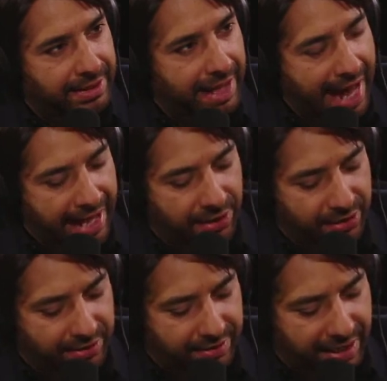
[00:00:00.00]

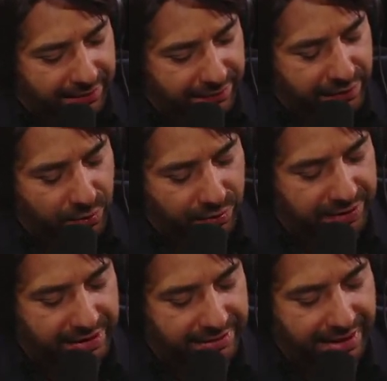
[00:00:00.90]
anger that
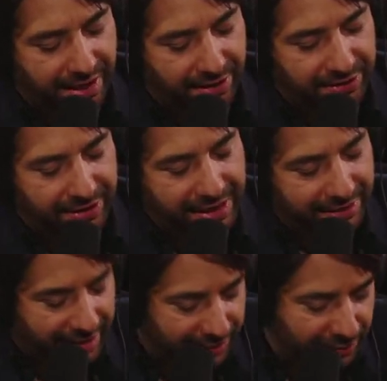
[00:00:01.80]
fuels his character. In
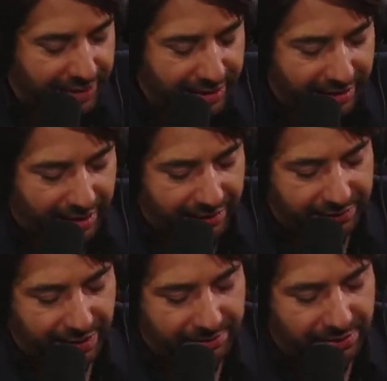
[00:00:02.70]
in real life,
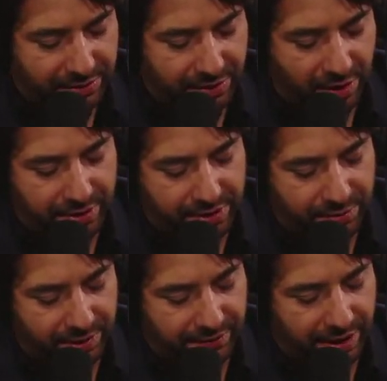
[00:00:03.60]
James, you're known as
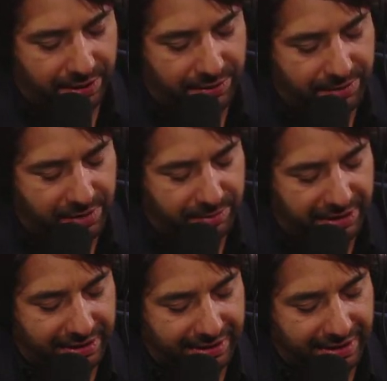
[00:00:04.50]
one of Hollywood's most
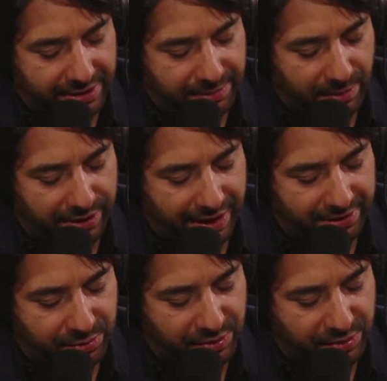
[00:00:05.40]
politically outspoken actors.